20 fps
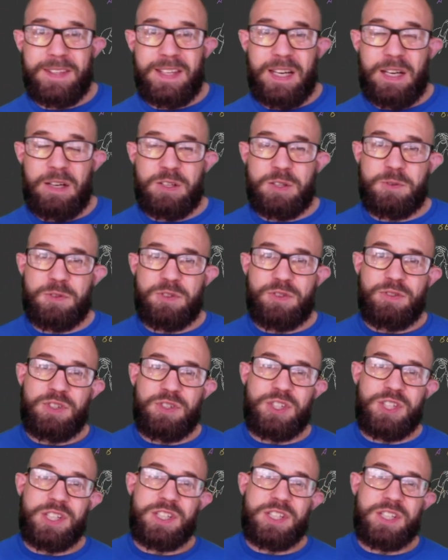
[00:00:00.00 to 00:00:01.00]
It was through
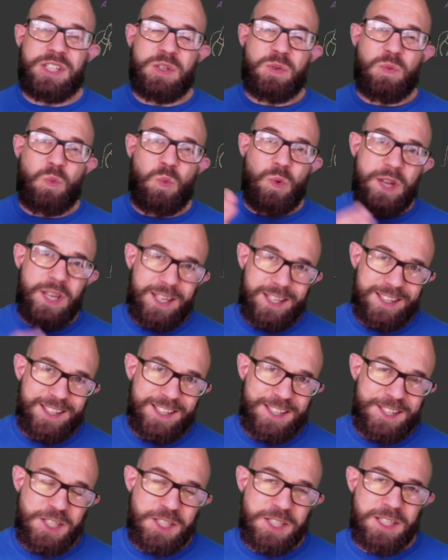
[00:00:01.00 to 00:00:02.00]
Jesus'
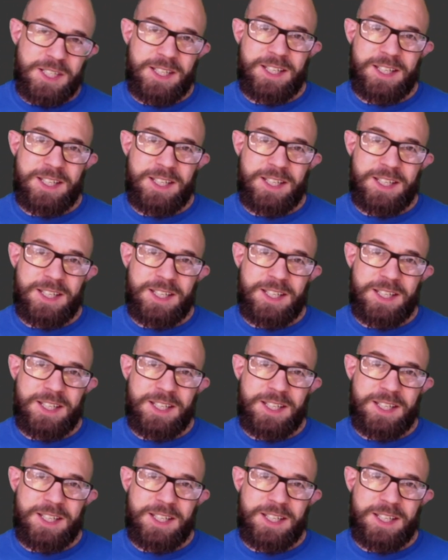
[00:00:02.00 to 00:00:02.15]
weakness